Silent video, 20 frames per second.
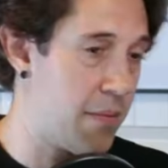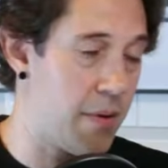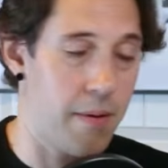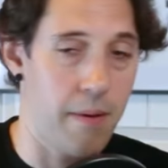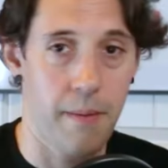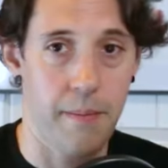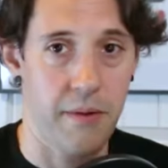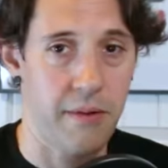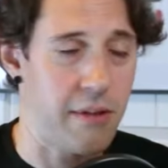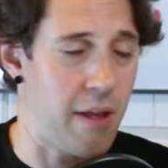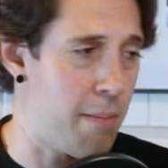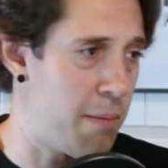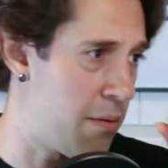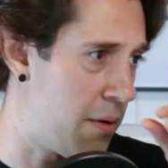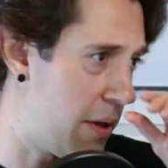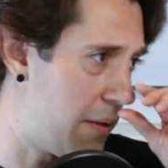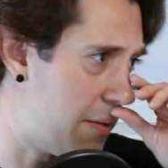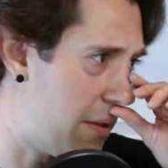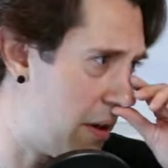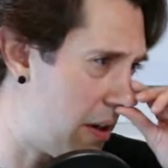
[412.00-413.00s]
I'm going to stop it
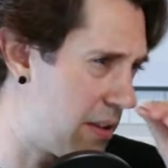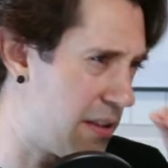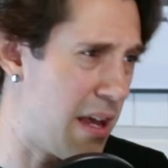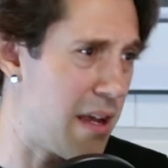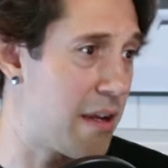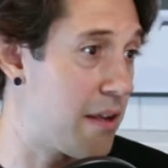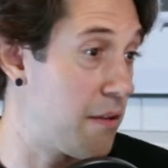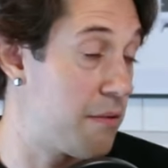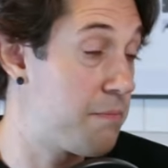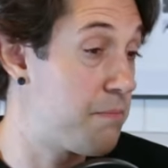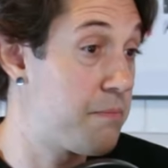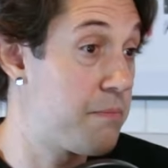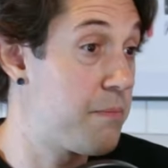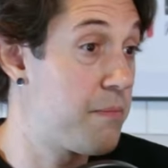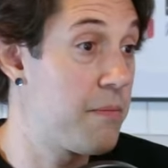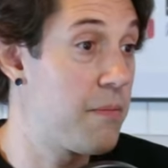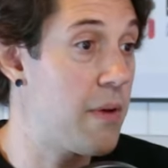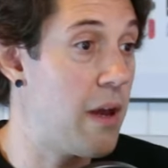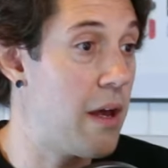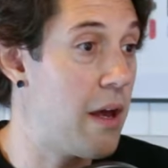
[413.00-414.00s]
right there because
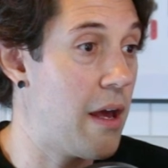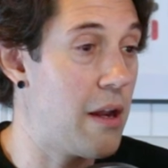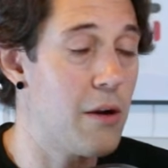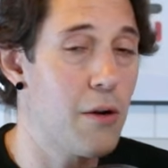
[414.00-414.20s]
I